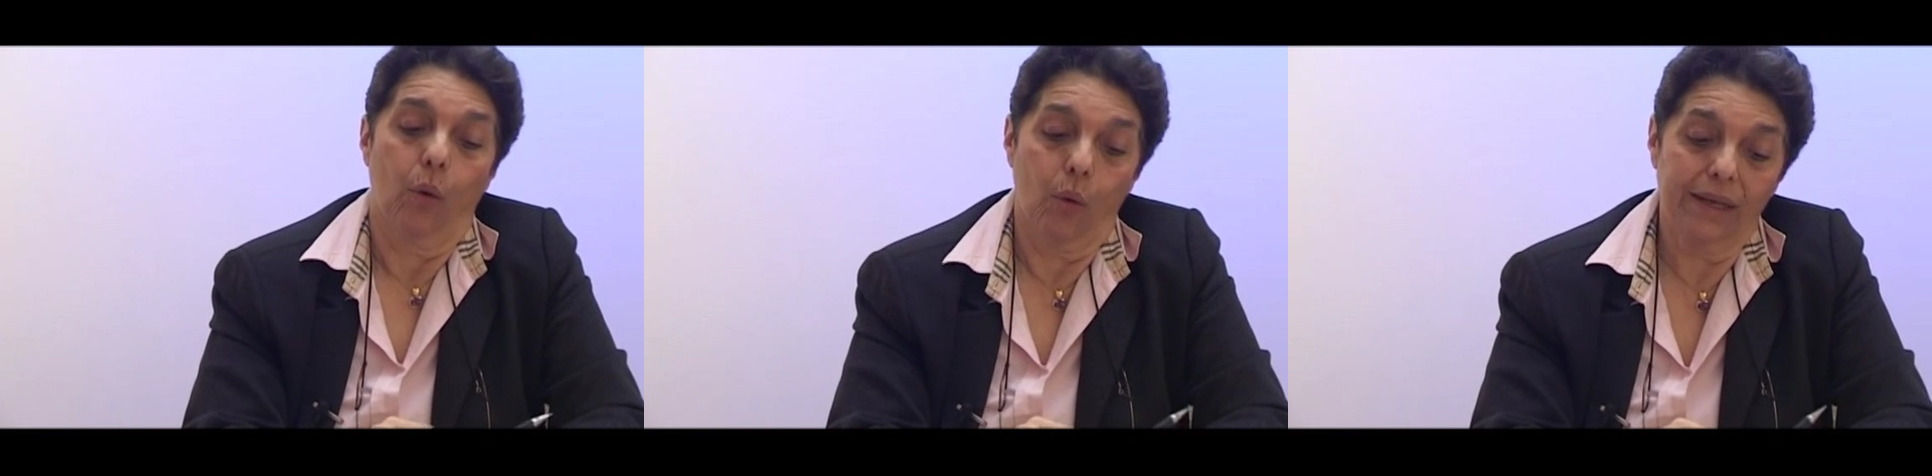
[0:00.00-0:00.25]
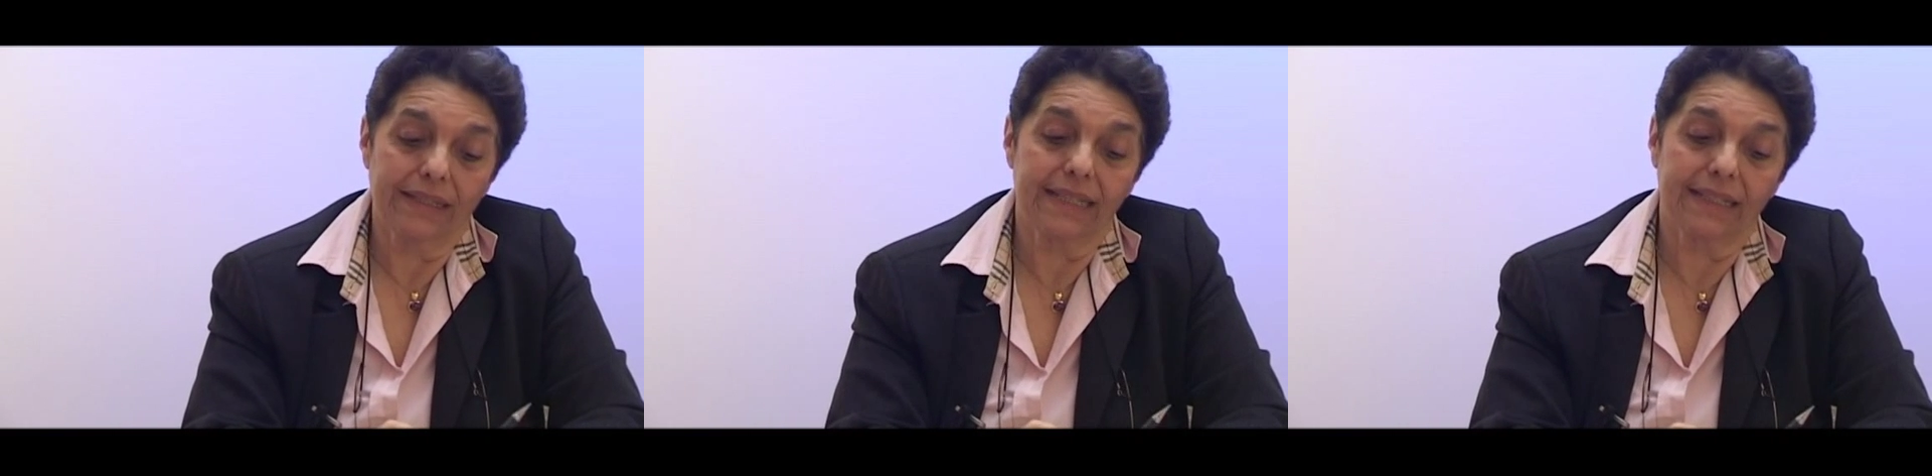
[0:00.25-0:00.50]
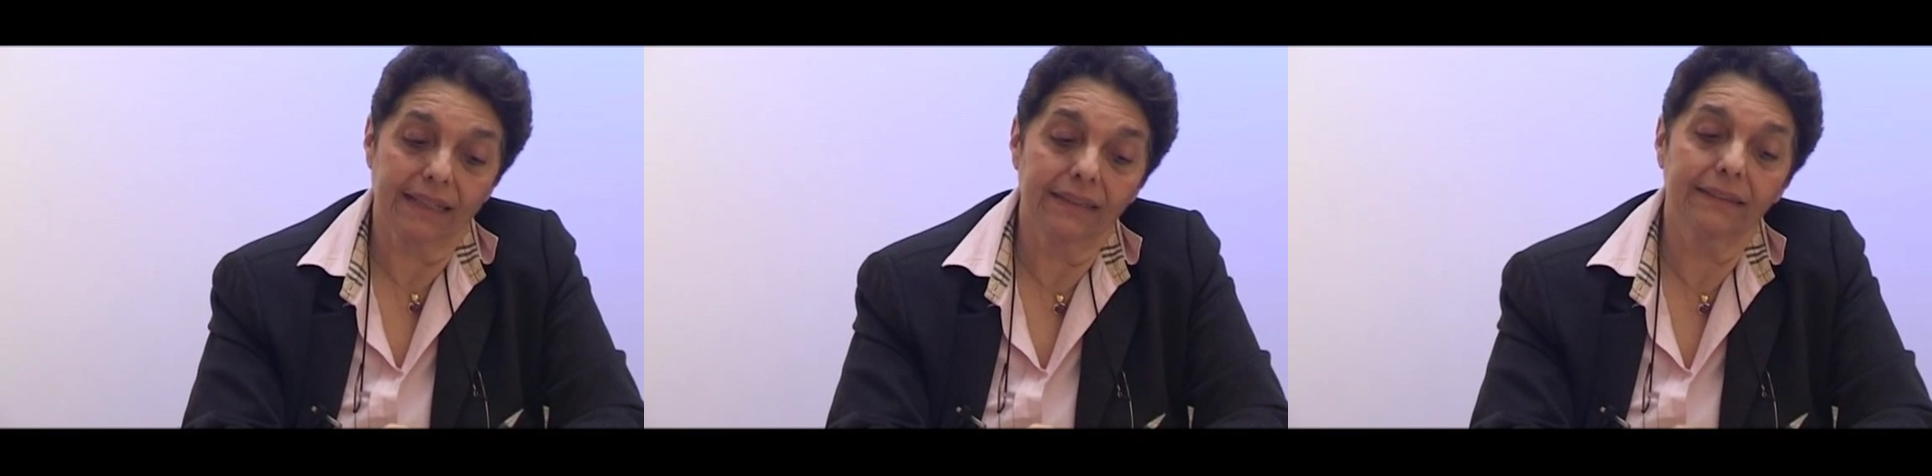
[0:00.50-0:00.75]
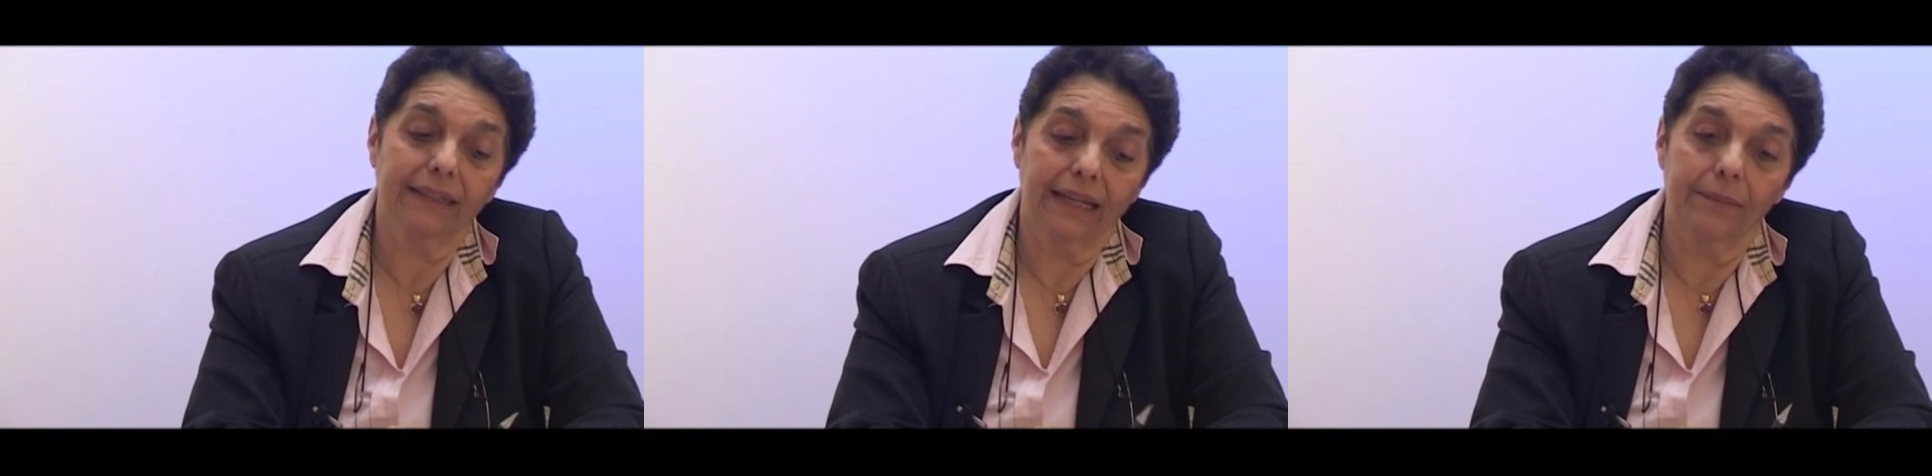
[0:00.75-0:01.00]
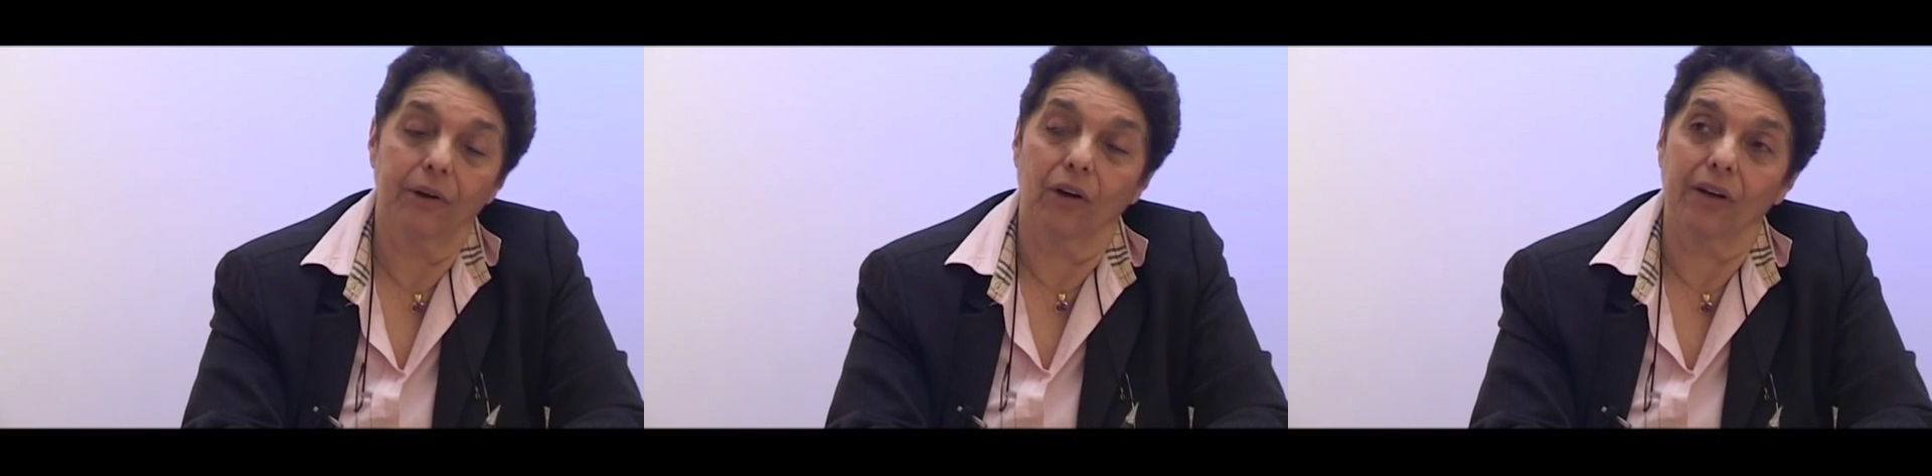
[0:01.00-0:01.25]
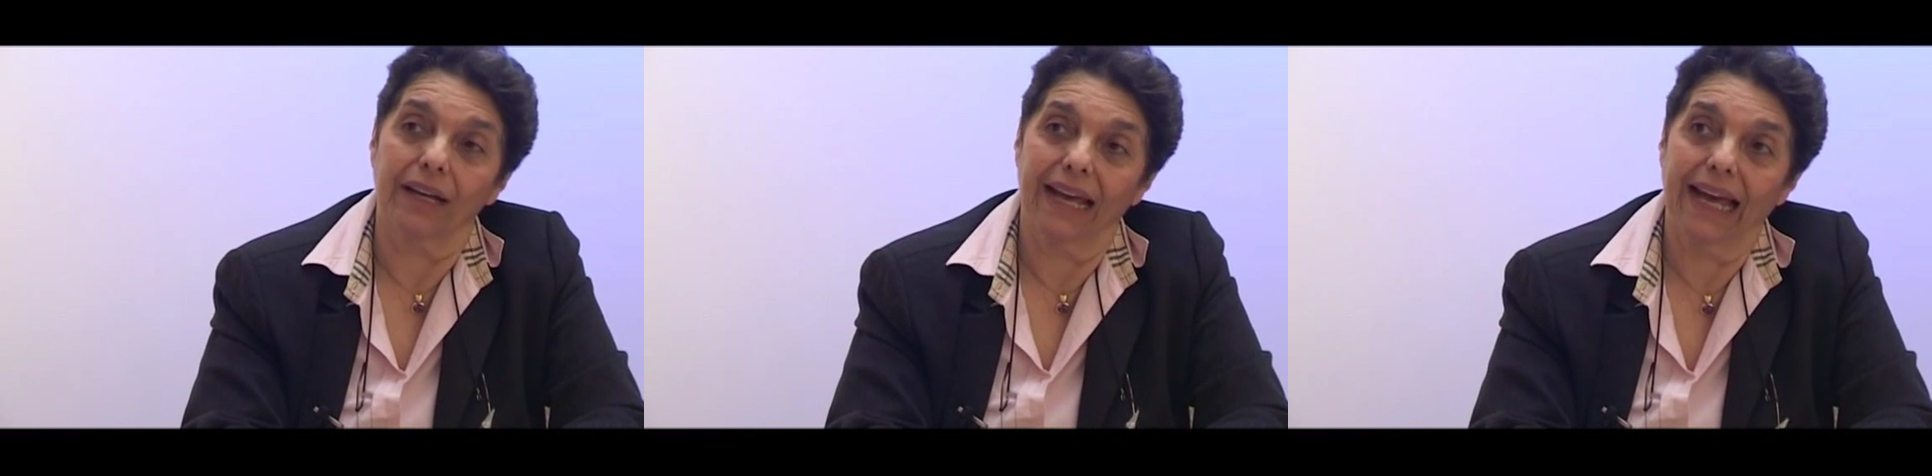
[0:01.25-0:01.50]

When steel came on